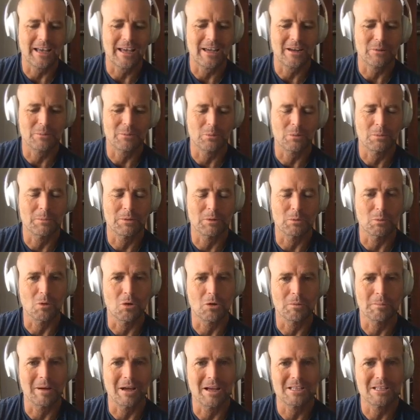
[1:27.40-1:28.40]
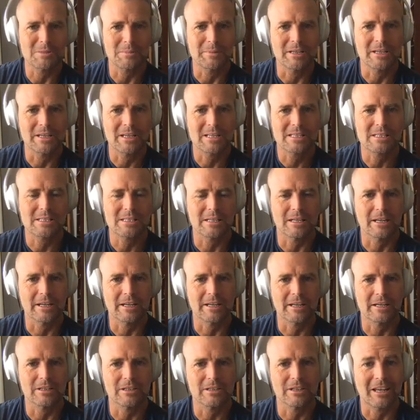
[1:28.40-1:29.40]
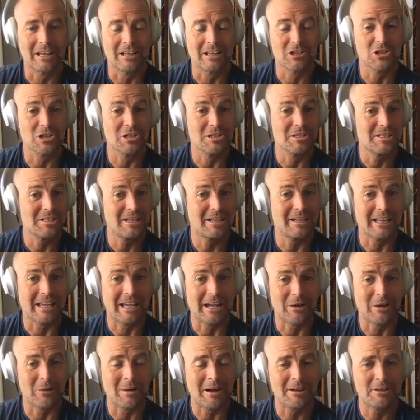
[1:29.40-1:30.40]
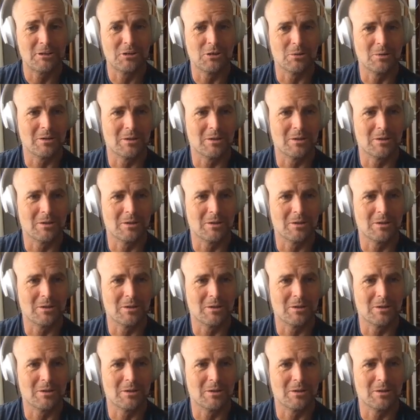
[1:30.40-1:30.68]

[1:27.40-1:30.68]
had a woman walk past me yesterday, and she said, "How are you?"